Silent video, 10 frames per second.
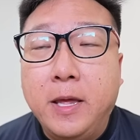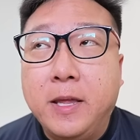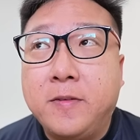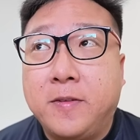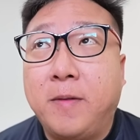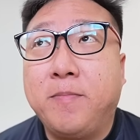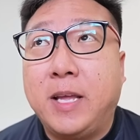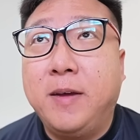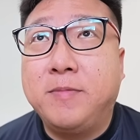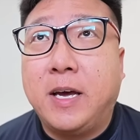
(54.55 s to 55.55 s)

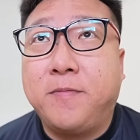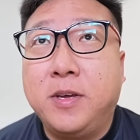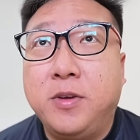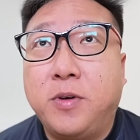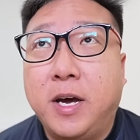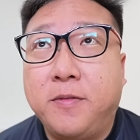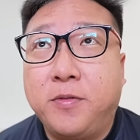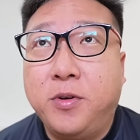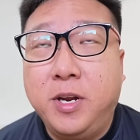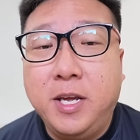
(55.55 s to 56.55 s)
sometimes after you have
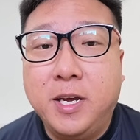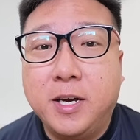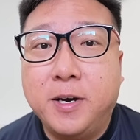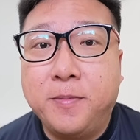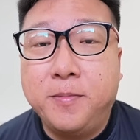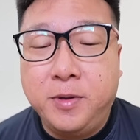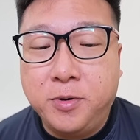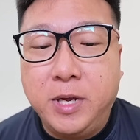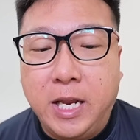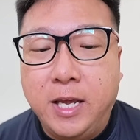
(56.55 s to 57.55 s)
already
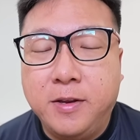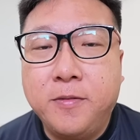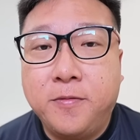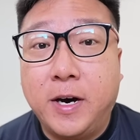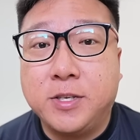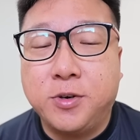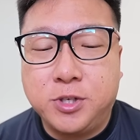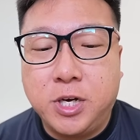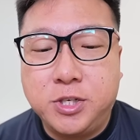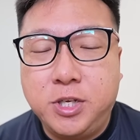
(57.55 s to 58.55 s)
Elite Fast or
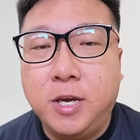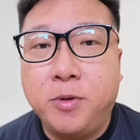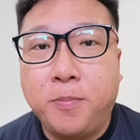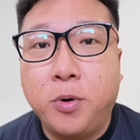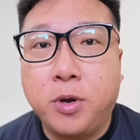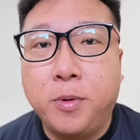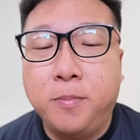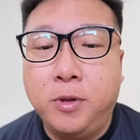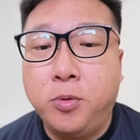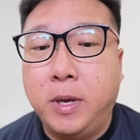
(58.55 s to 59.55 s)
Charge TM your
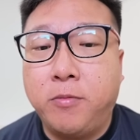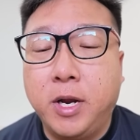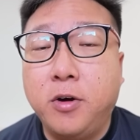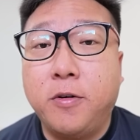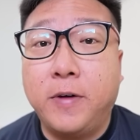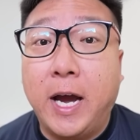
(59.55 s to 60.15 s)
Pokemon, you may run out of